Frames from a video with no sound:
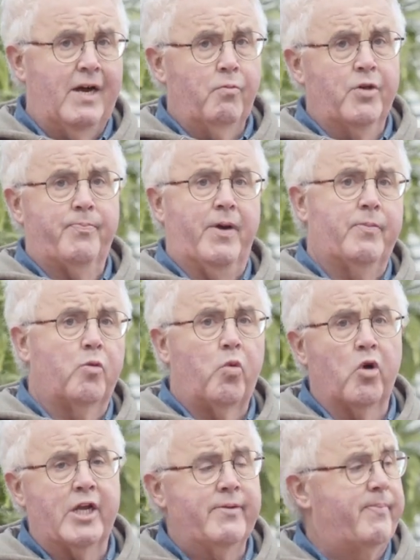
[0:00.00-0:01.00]
with people
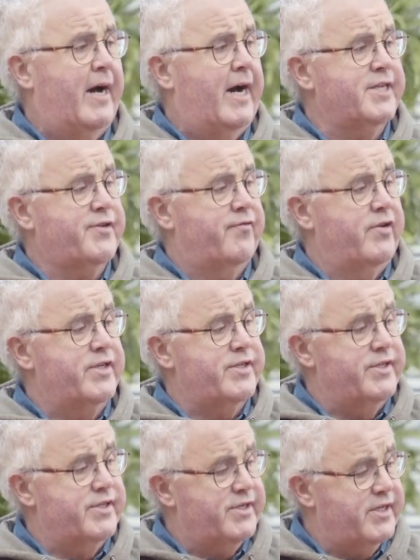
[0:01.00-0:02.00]
walking past, for
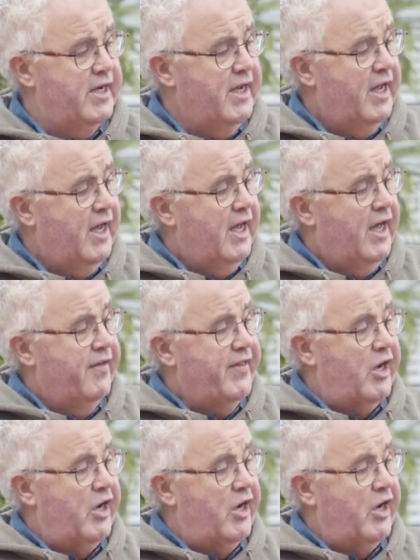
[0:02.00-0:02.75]
instance. They